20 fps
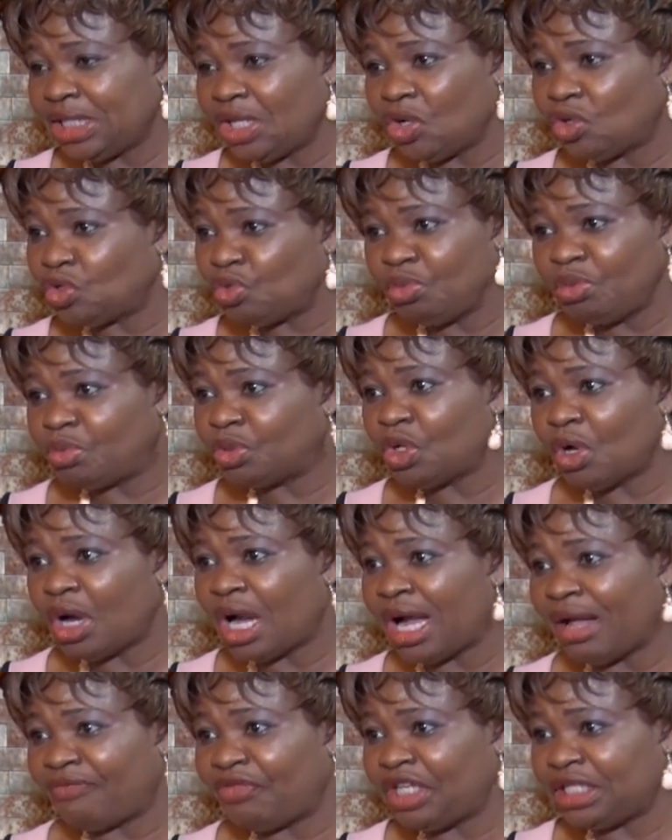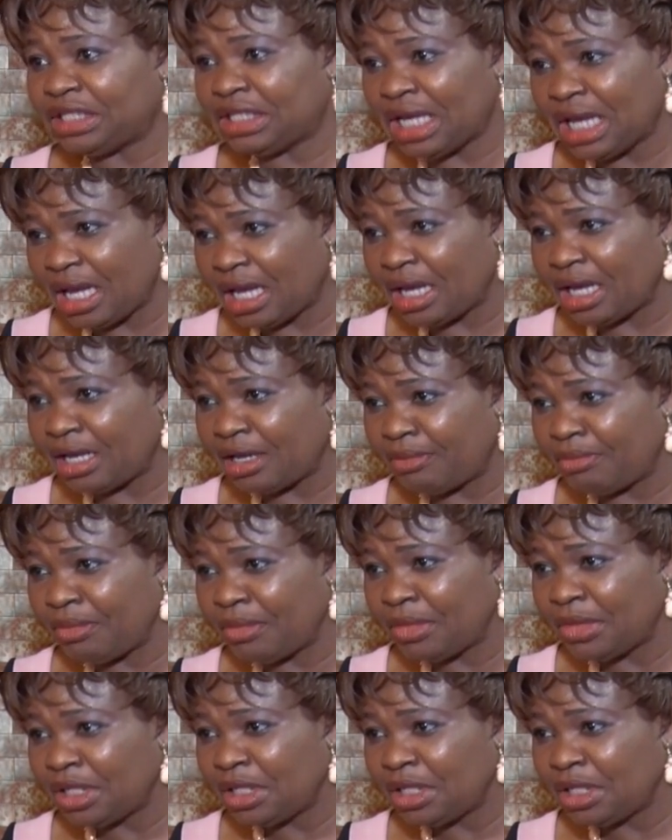those people don't have the time